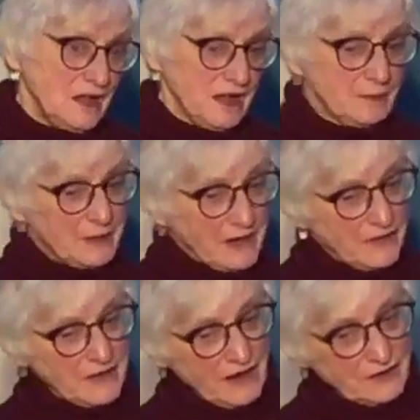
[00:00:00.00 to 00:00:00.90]
And, but
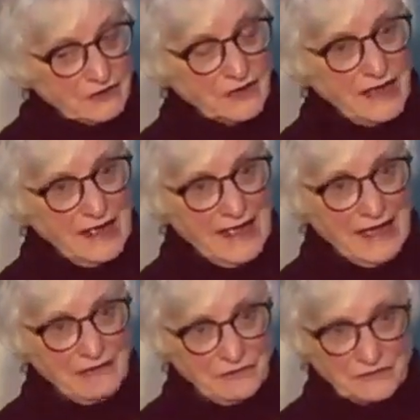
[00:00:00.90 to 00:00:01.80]
on the other
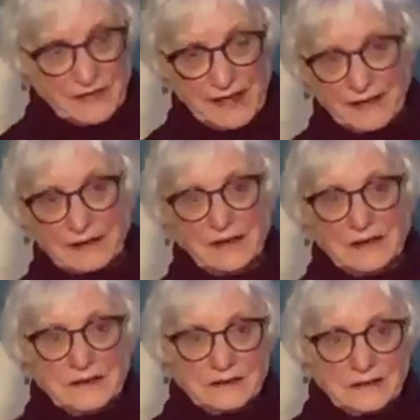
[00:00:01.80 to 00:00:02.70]
half of that,
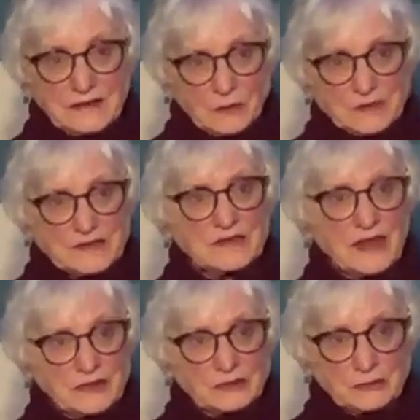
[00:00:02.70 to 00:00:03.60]
there was
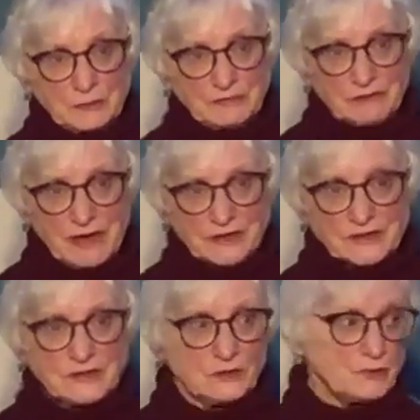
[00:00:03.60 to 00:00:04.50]
another group of
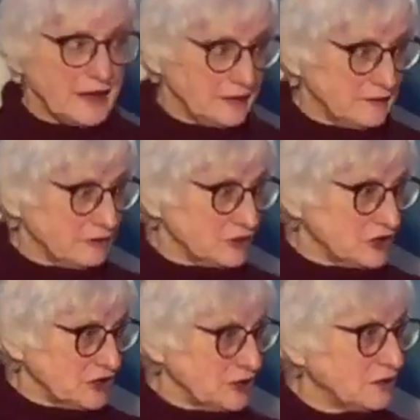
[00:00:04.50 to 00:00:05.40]
writers who read The
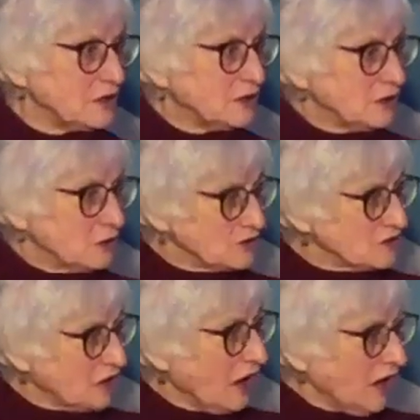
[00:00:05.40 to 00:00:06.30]
Virginian who
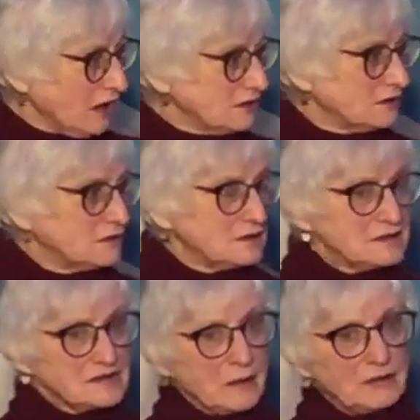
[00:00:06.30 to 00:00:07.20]
saw
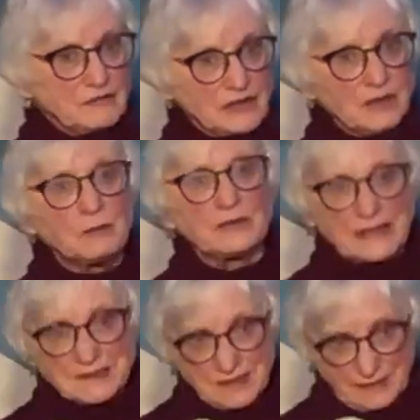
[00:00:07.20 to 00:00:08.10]
some of the
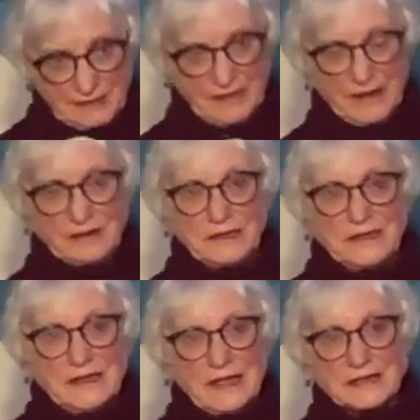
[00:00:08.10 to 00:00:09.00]
complexity there.
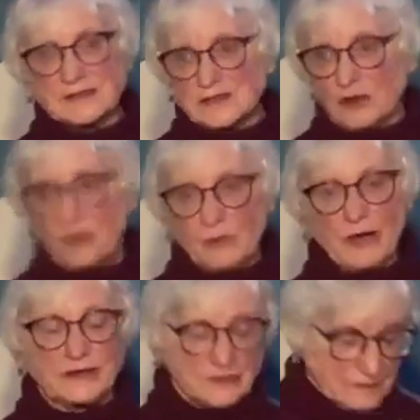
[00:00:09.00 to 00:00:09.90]
And so a
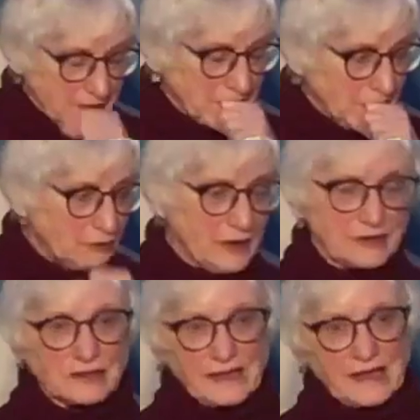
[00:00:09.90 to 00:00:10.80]
writer, a
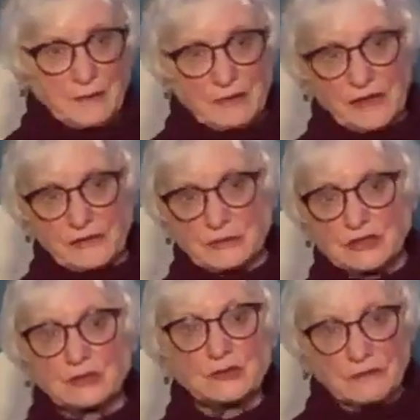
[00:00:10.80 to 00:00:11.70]
writer like A.B. Guthrie
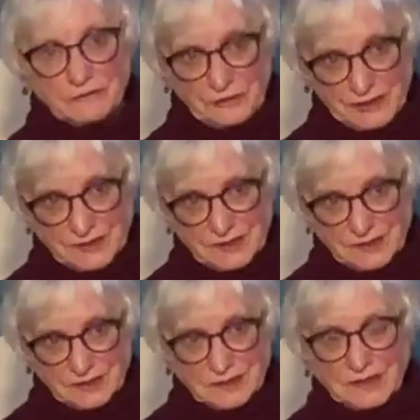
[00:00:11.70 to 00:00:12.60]
Jr., for
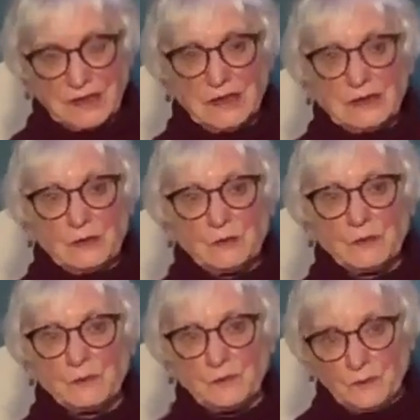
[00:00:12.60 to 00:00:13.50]
instance,
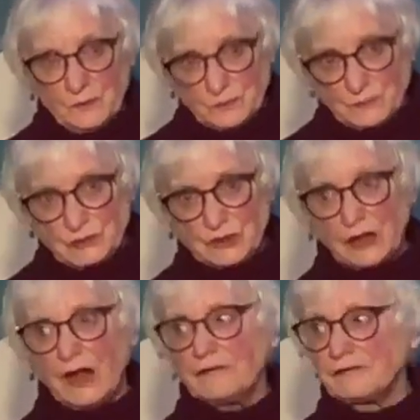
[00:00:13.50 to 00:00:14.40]

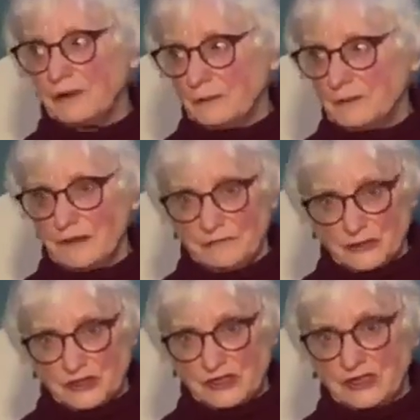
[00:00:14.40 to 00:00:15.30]
took off from The
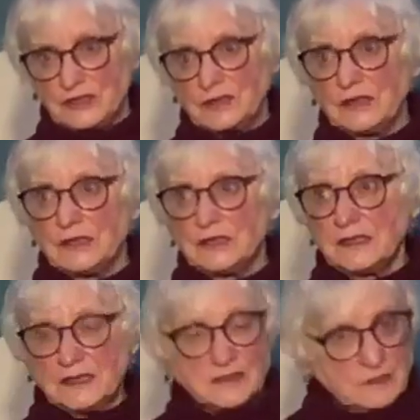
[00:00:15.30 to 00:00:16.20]
Virginian
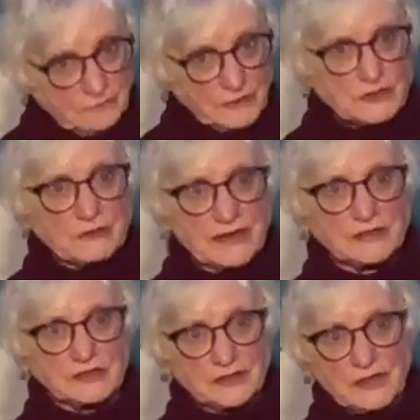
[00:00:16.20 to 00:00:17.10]
in a different
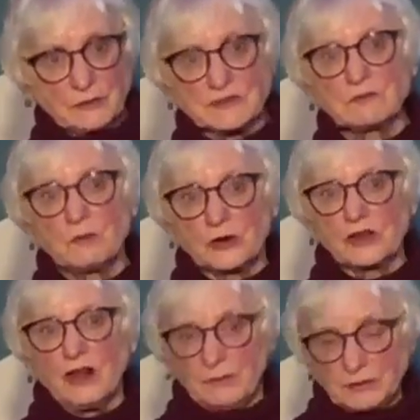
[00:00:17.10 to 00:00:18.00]
direction that was more
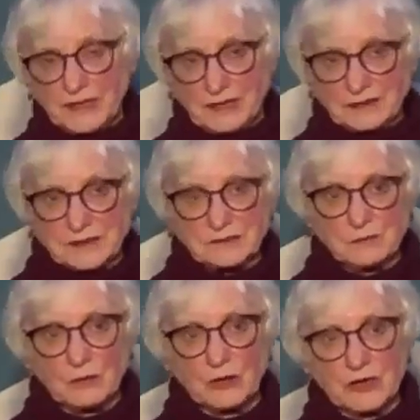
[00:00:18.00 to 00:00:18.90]
complex,
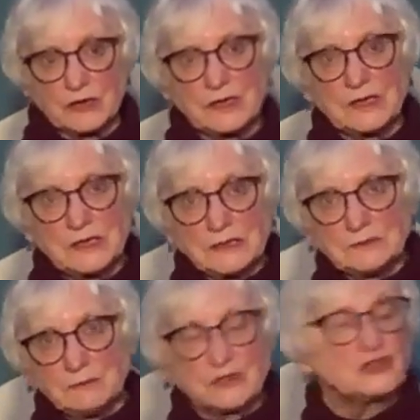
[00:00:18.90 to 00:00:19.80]
more
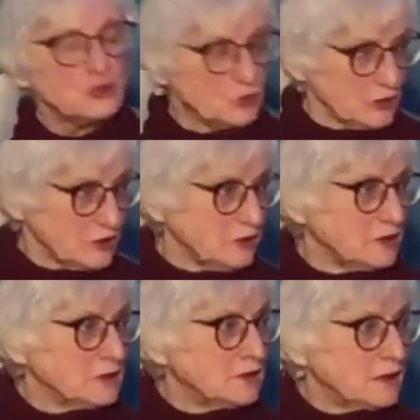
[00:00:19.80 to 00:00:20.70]
mature,
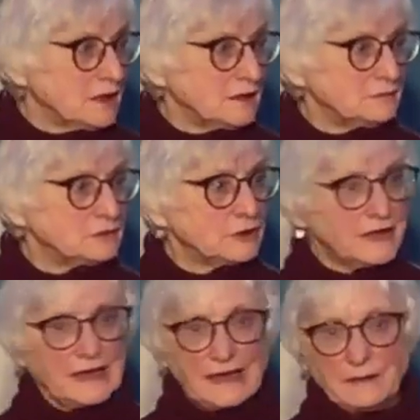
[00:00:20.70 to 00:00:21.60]
um,
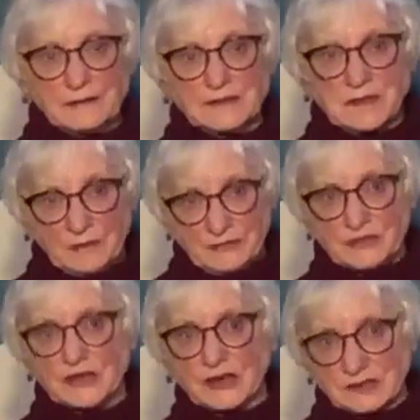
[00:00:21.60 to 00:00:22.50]
looking at some of
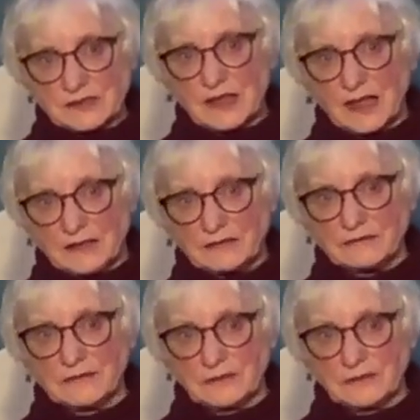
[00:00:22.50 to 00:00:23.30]
the dark side of